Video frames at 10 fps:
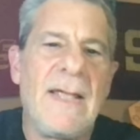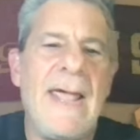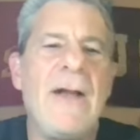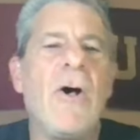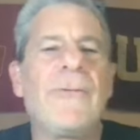
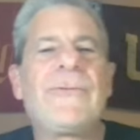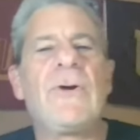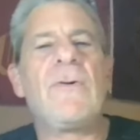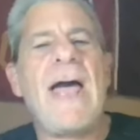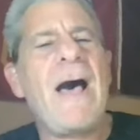And
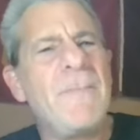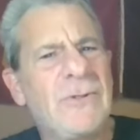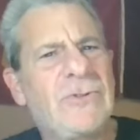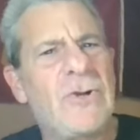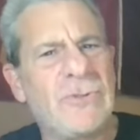also, how
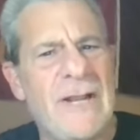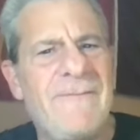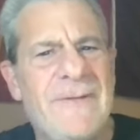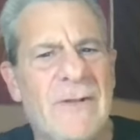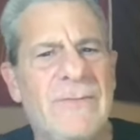much Coach
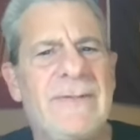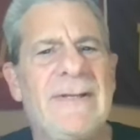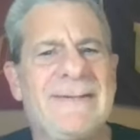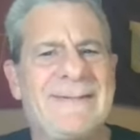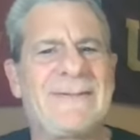Enfield
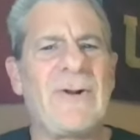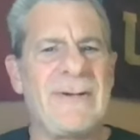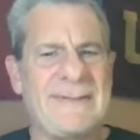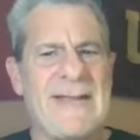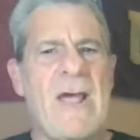is
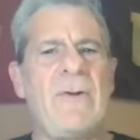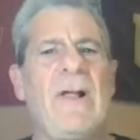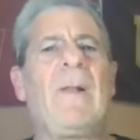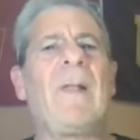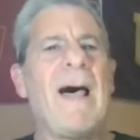starting to sound
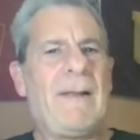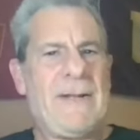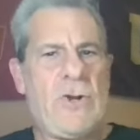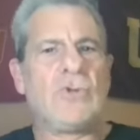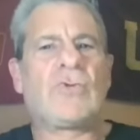a lot
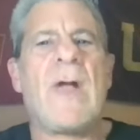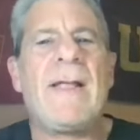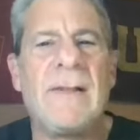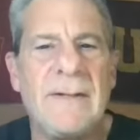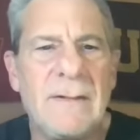like Coach
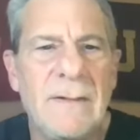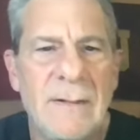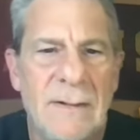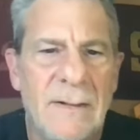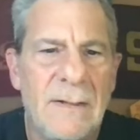Riley.
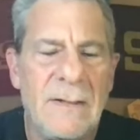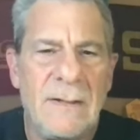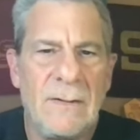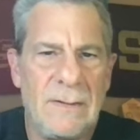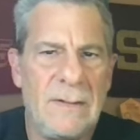
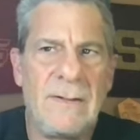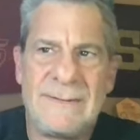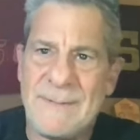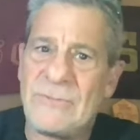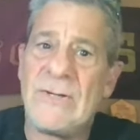You know,
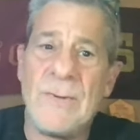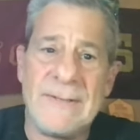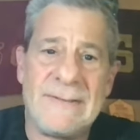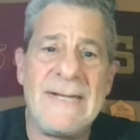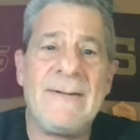especially when
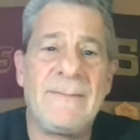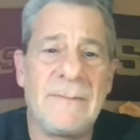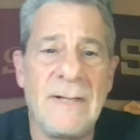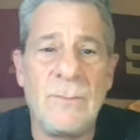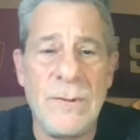the team,
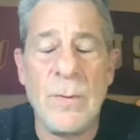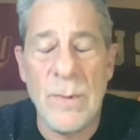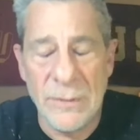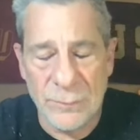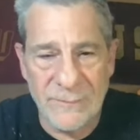when the
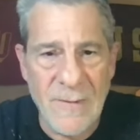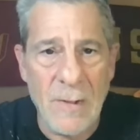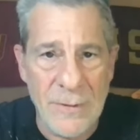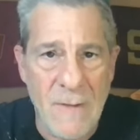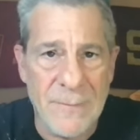wheels were
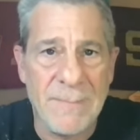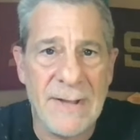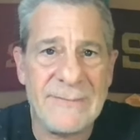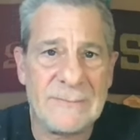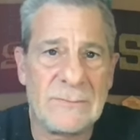falling off the
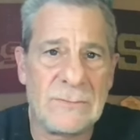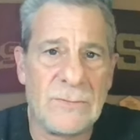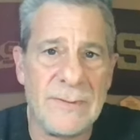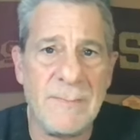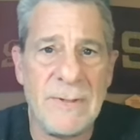bus
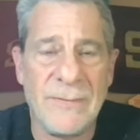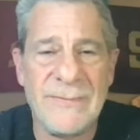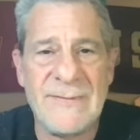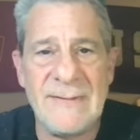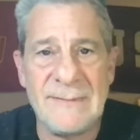during the middle
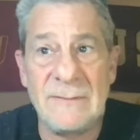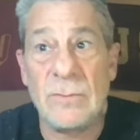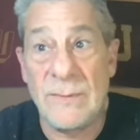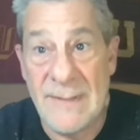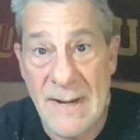of the season,
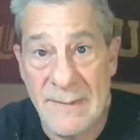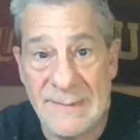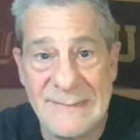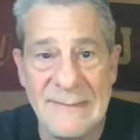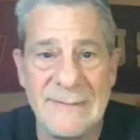towards the end of
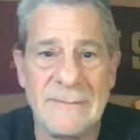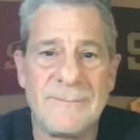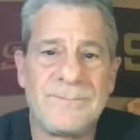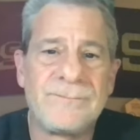the season.